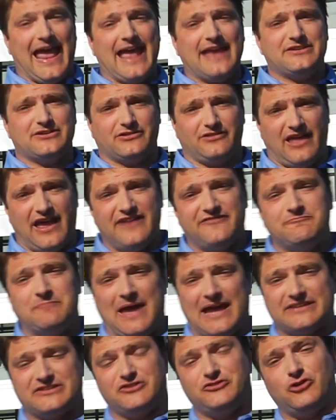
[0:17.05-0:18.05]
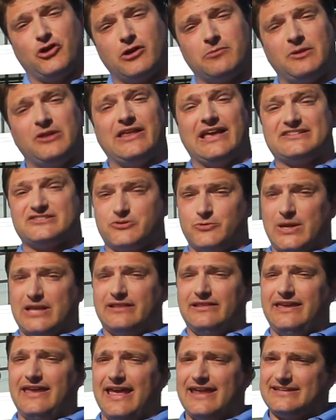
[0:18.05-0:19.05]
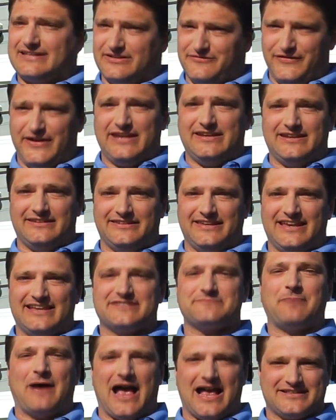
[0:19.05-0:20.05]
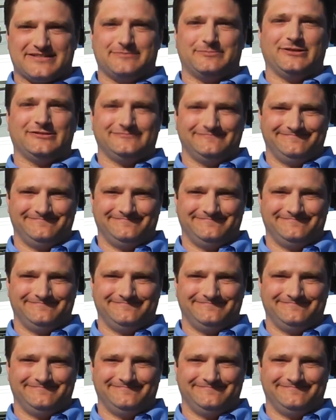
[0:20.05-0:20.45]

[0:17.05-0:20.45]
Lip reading: and your life back to normal as quickly and conveniently as possible.